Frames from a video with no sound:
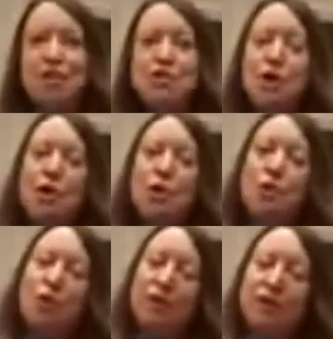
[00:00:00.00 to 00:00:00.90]

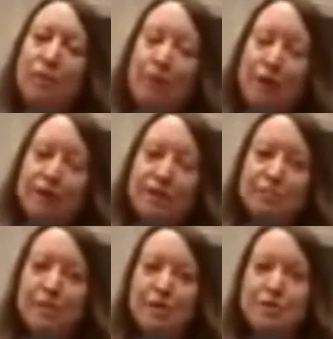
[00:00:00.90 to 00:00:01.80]
So the
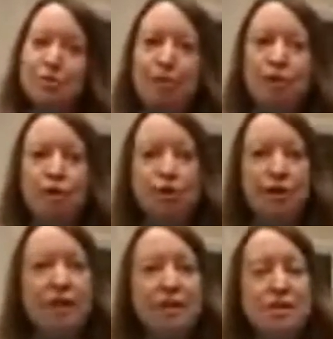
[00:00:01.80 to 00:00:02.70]
participants will be
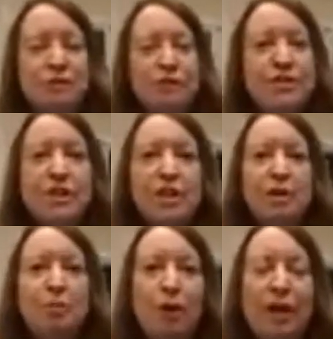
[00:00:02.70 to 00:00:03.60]
joining us first thing
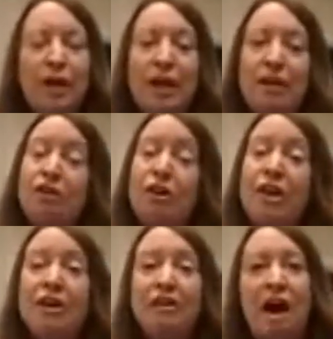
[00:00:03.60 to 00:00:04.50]
in the morning and
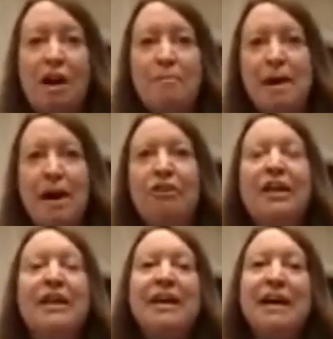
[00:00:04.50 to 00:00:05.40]
learning a lot
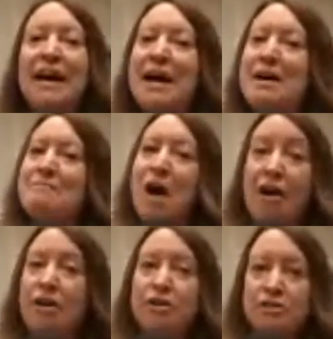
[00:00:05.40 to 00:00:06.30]
about um,
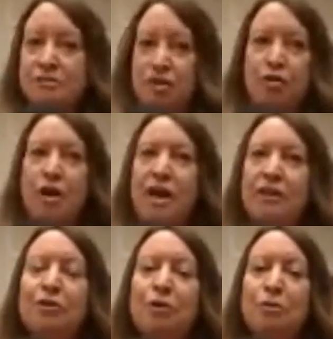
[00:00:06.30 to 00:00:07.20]
how to
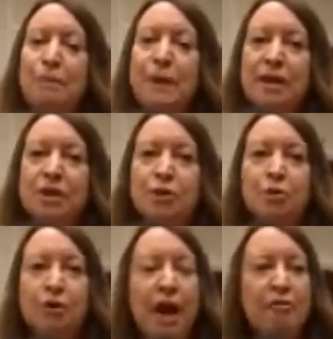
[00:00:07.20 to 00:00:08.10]
create their own pitch.
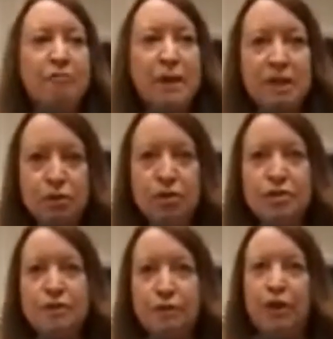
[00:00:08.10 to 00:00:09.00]
We'll have
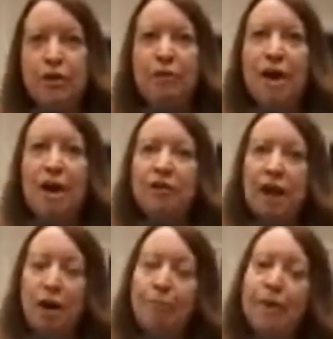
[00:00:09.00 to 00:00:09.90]
mentors floating
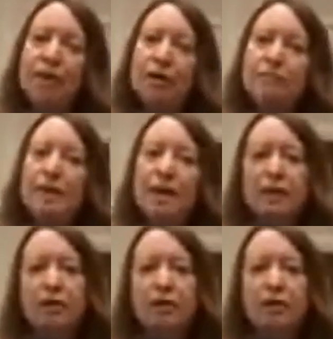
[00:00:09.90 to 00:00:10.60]
around helping them.